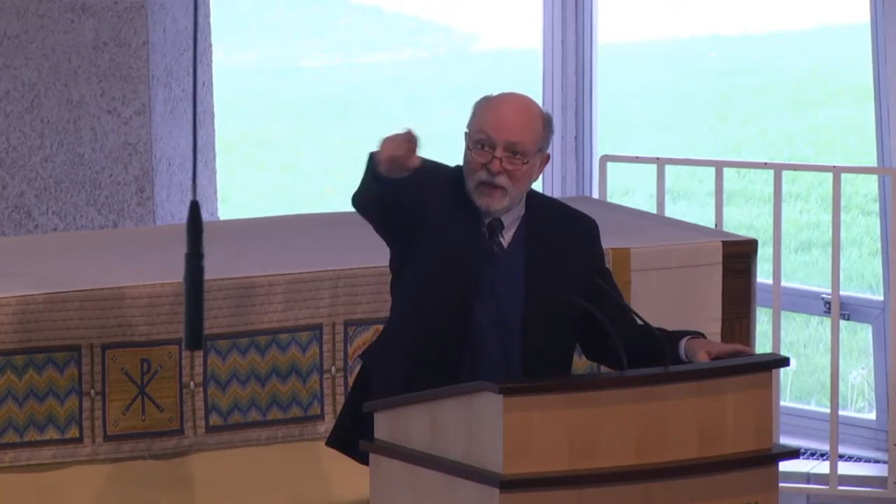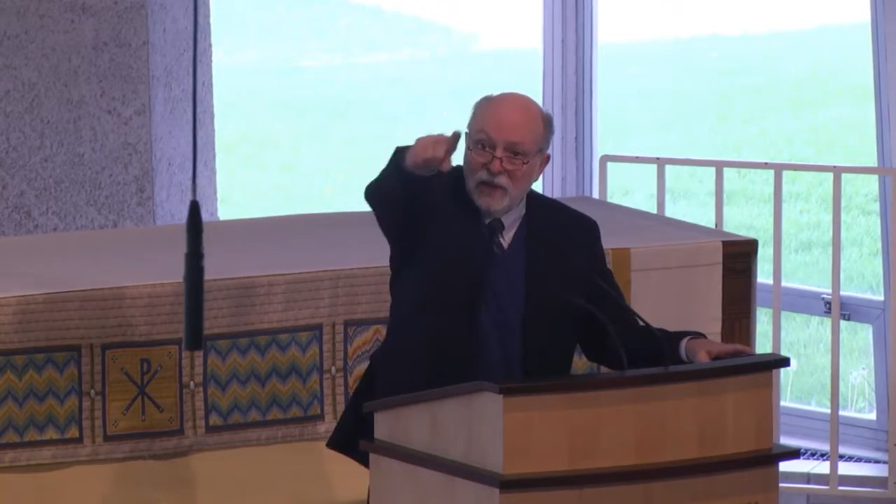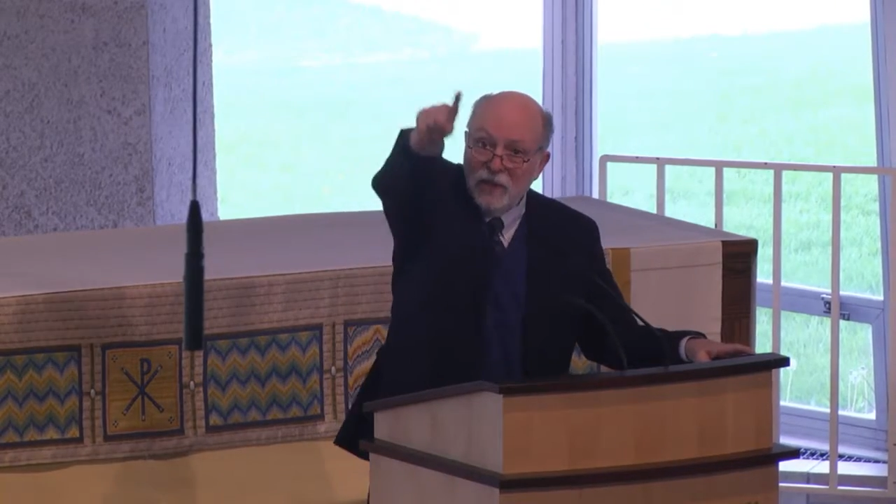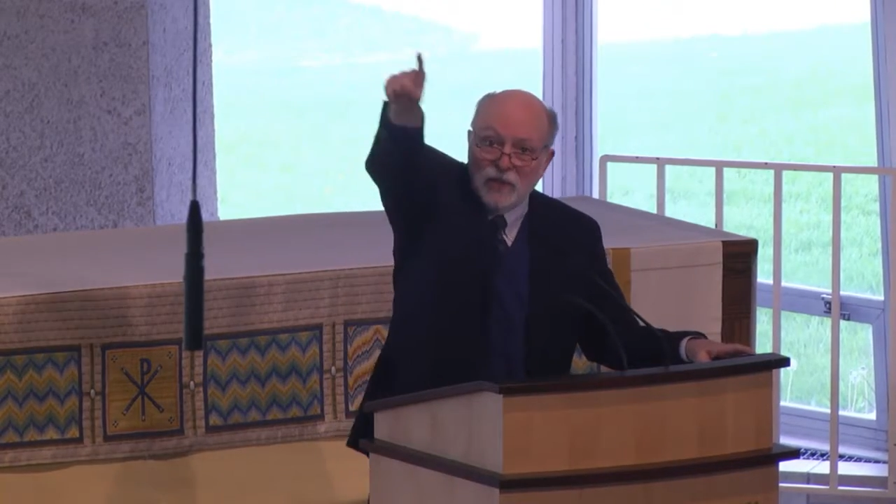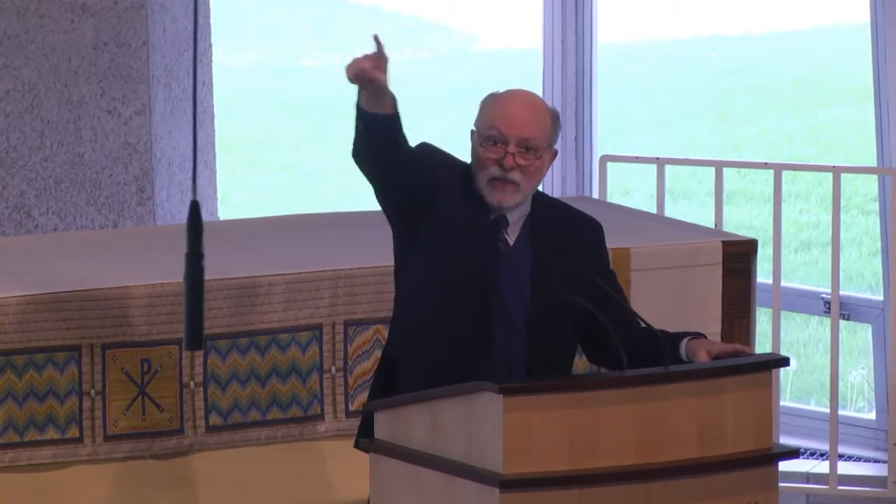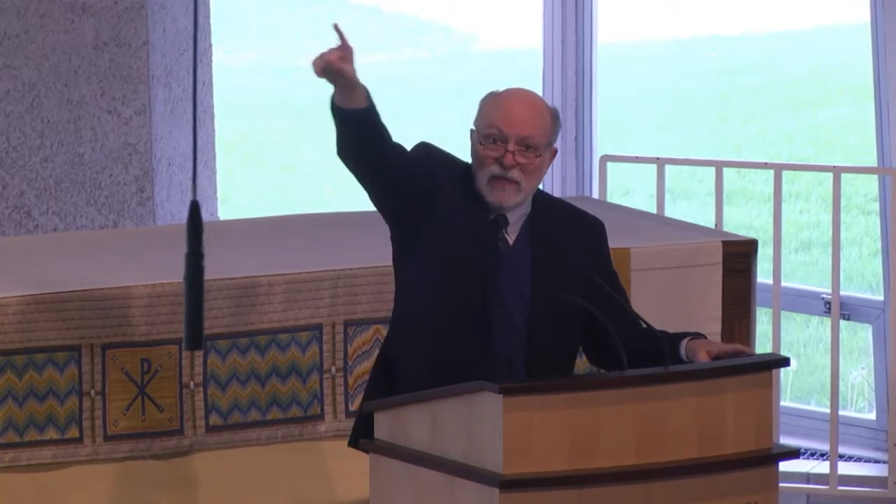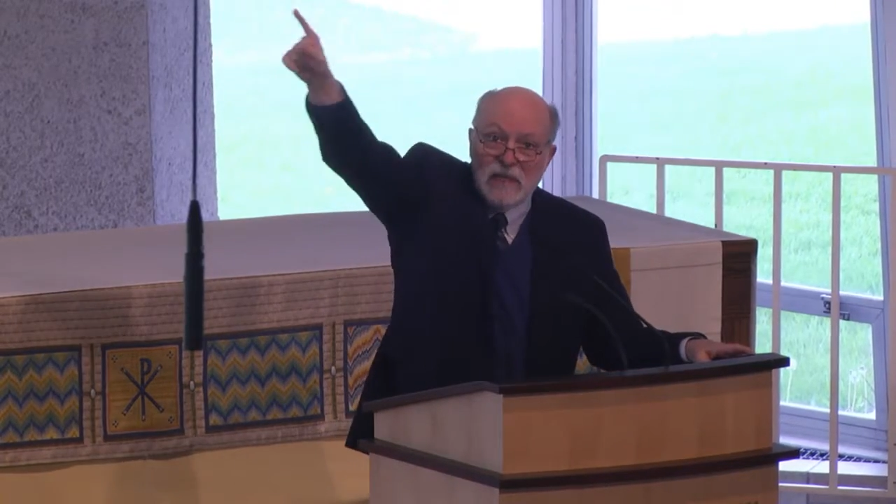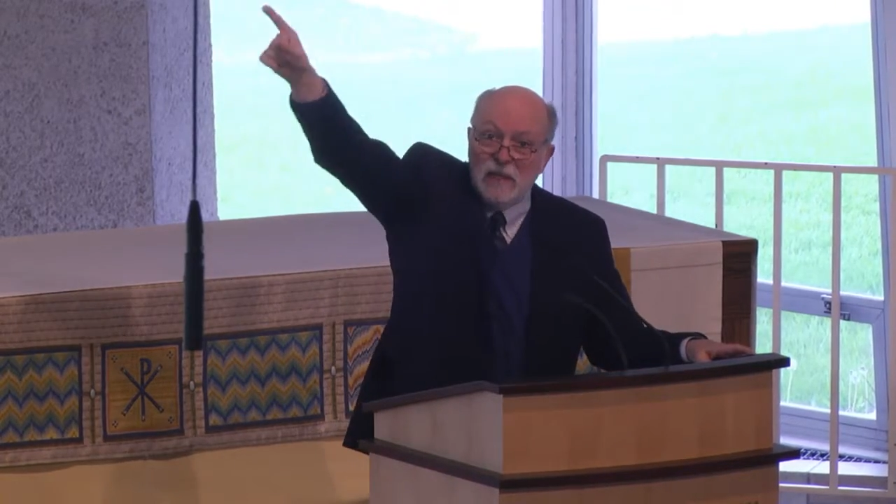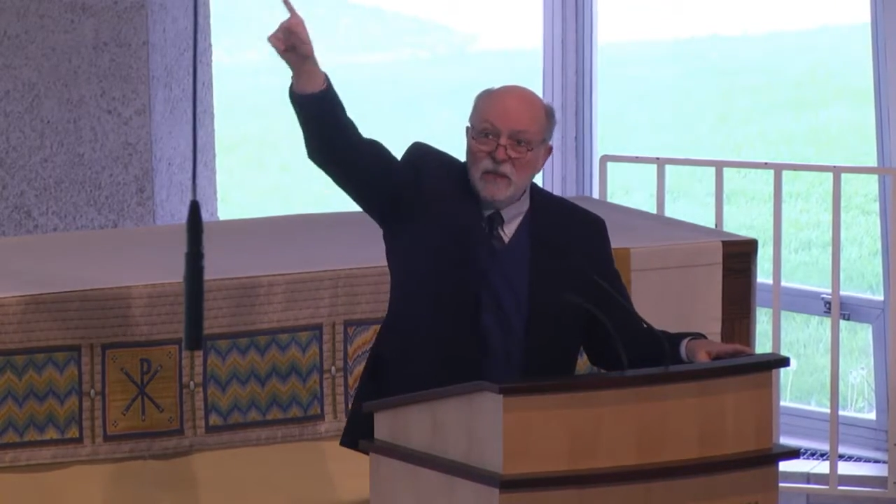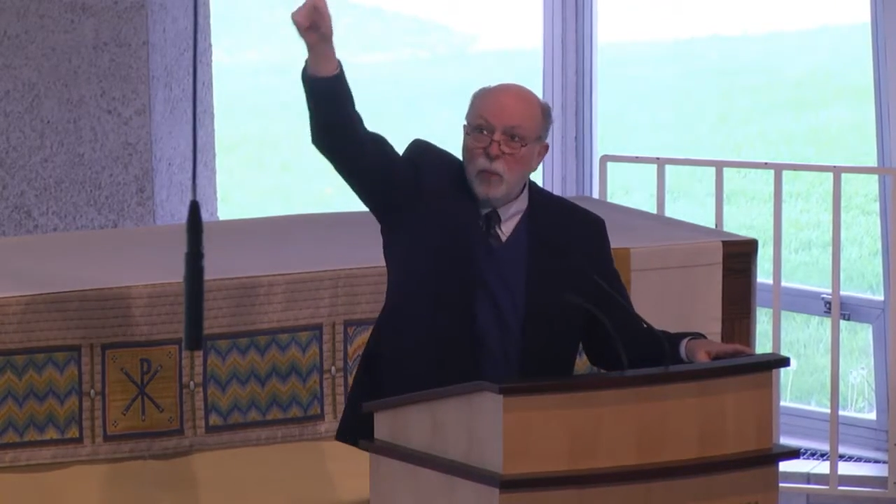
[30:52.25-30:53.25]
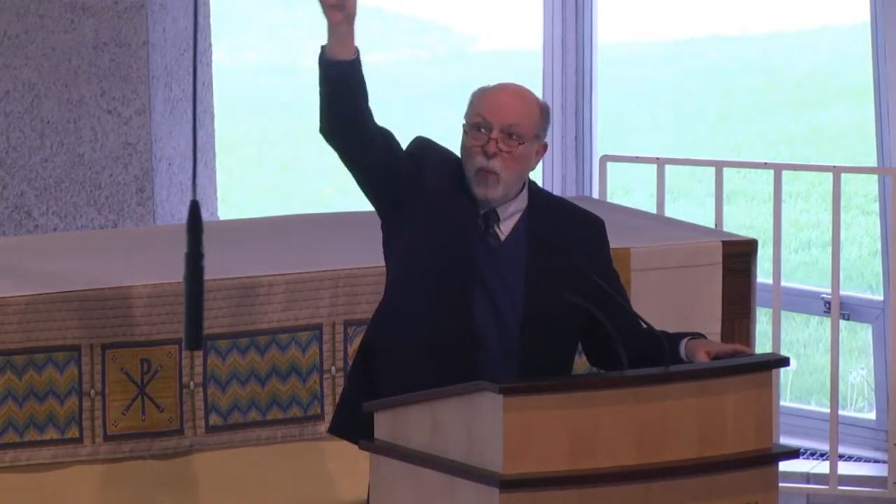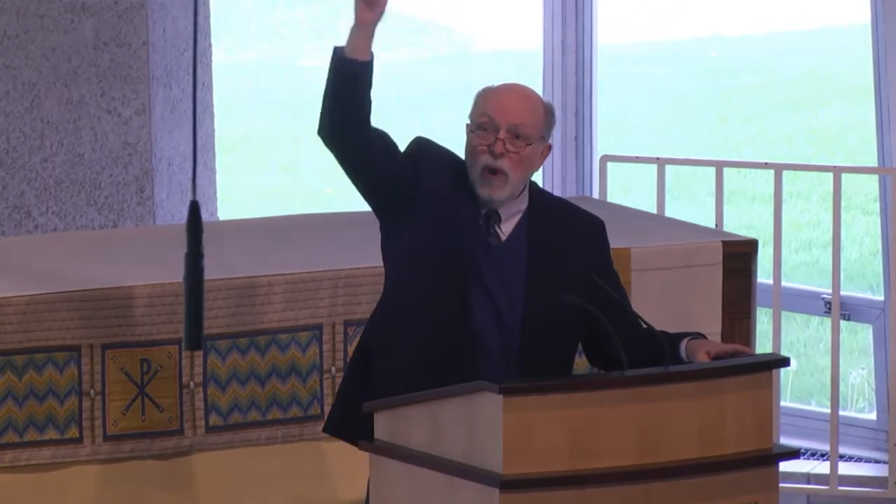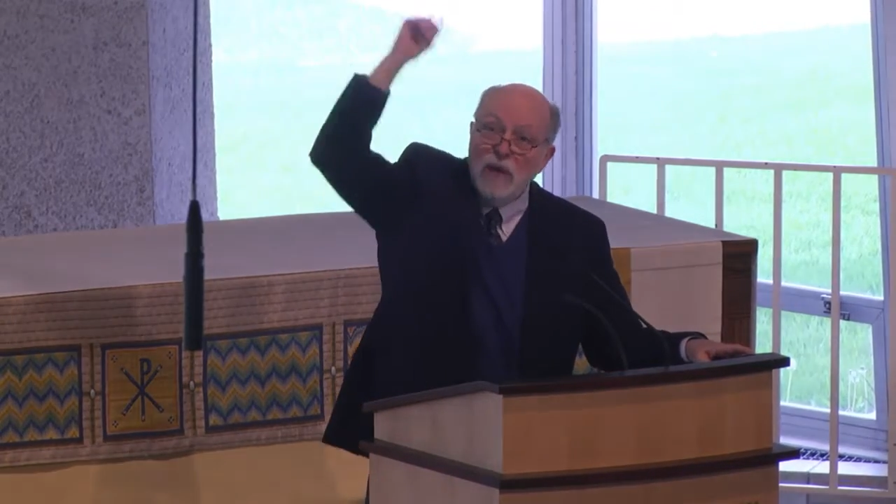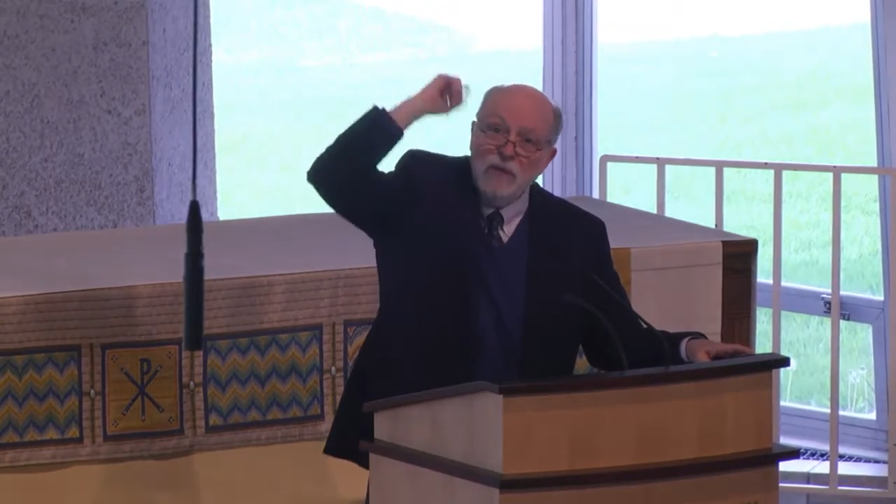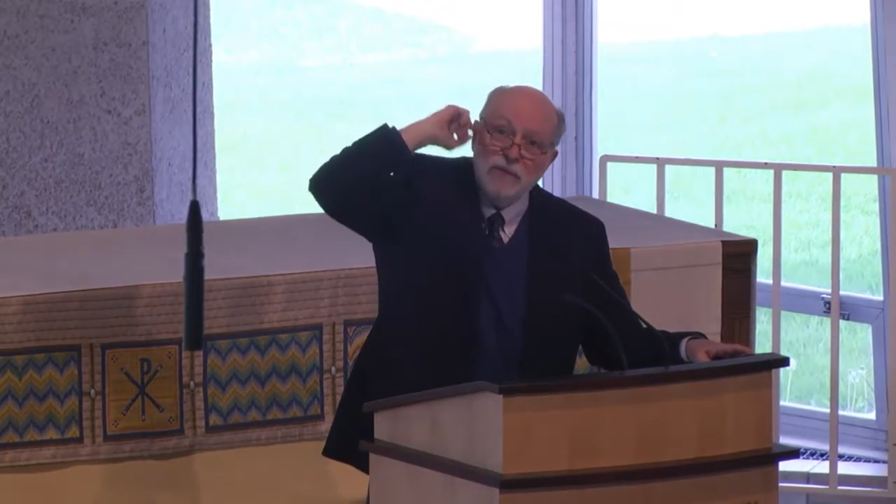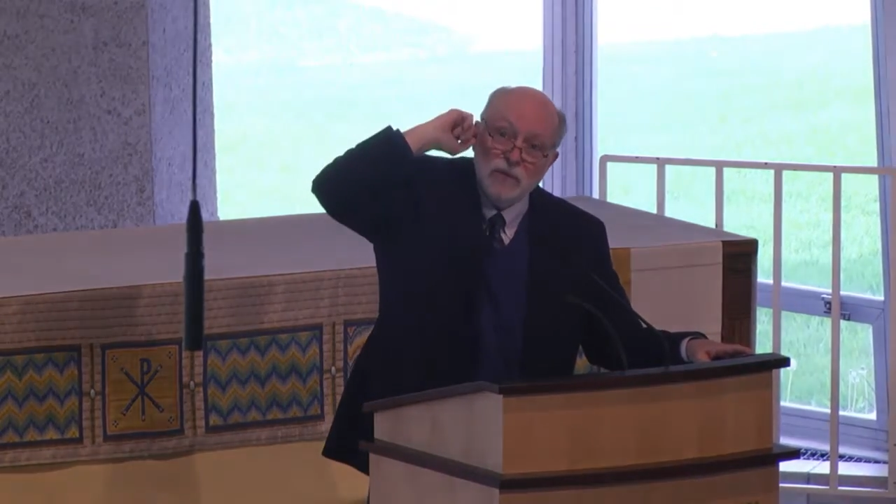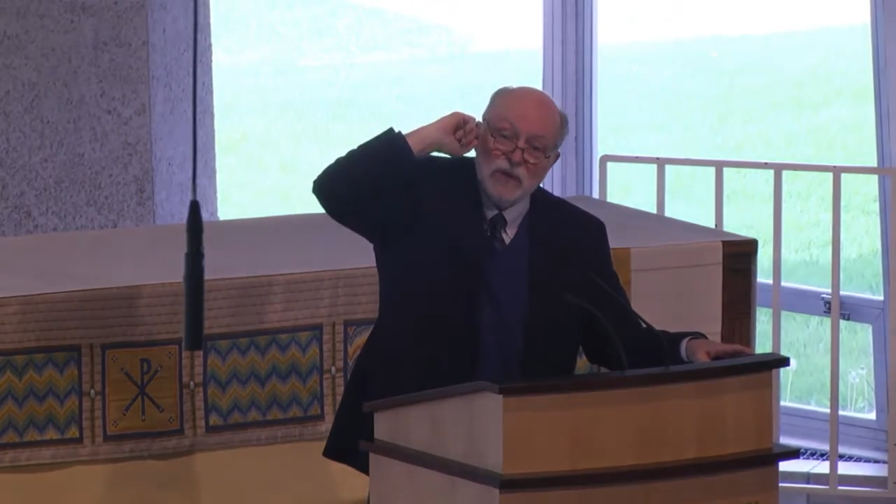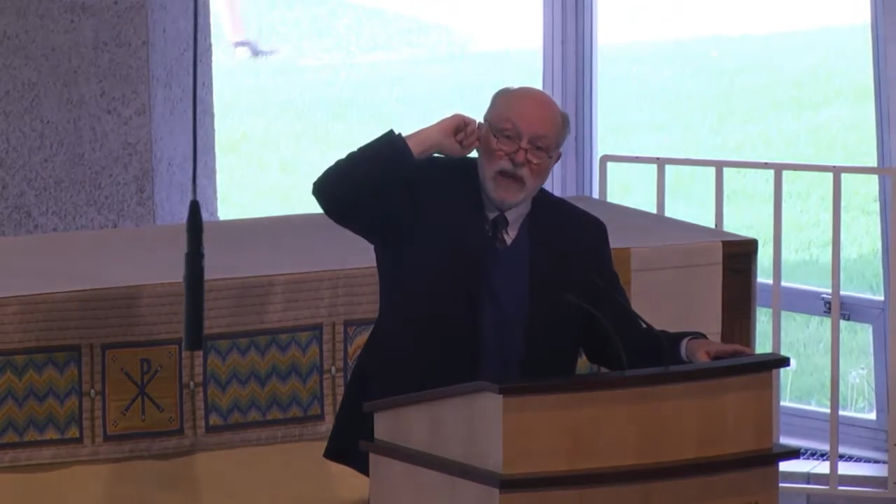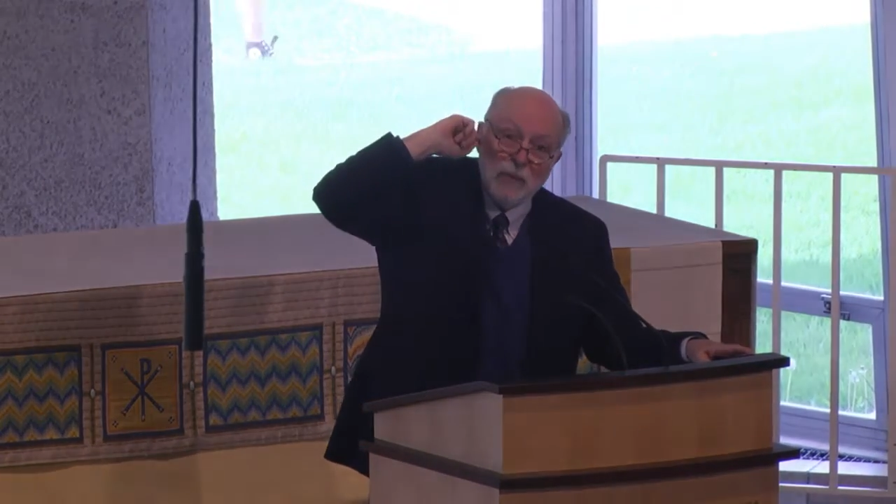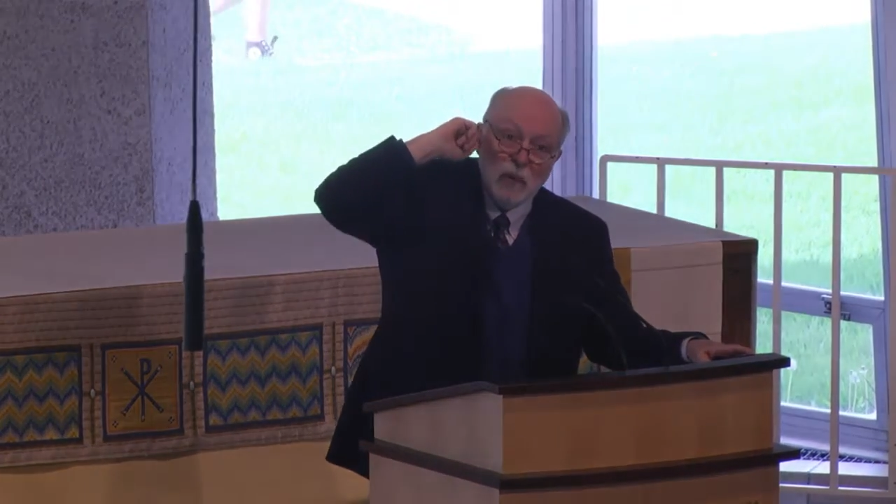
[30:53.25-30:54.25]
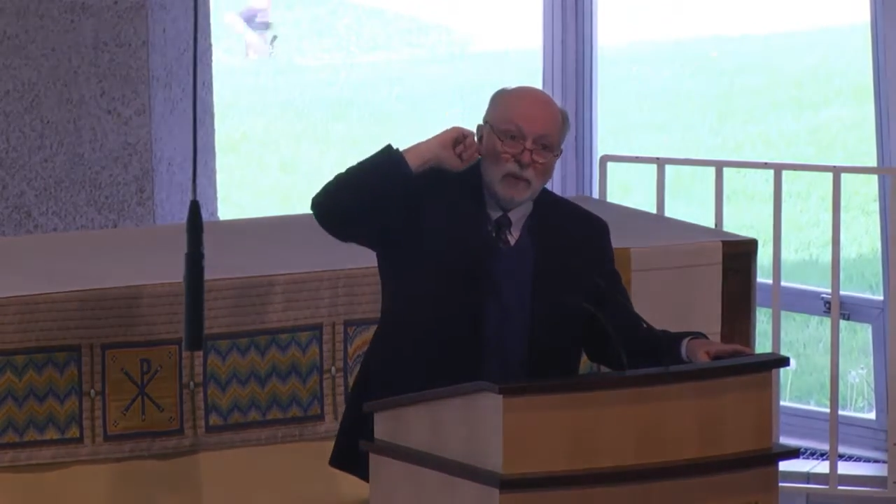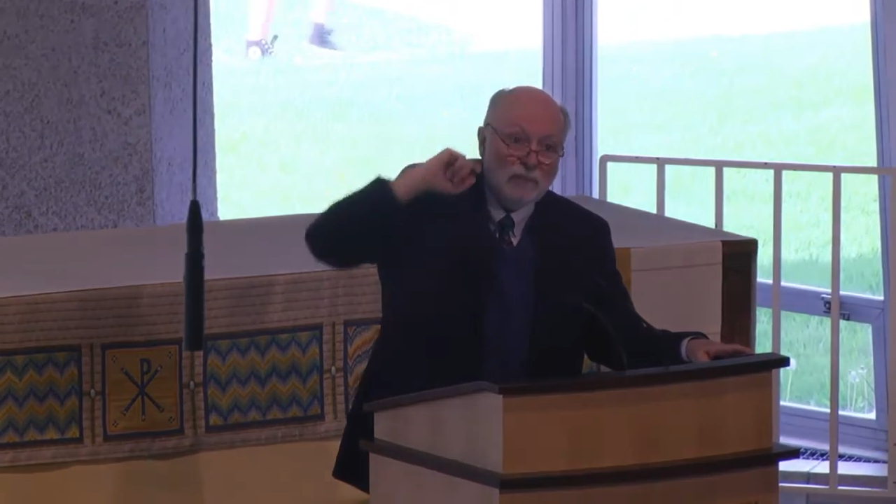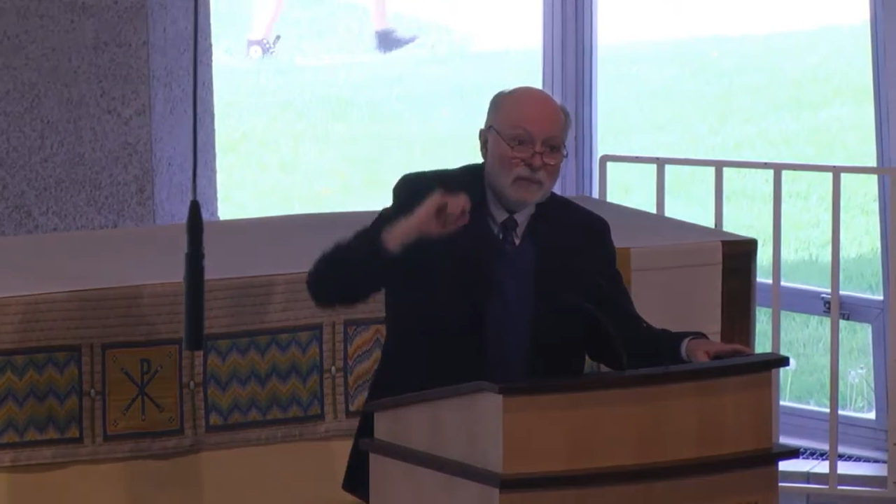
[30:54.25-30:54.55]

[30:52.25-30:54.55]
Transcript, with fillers: You see this wonderful chapel.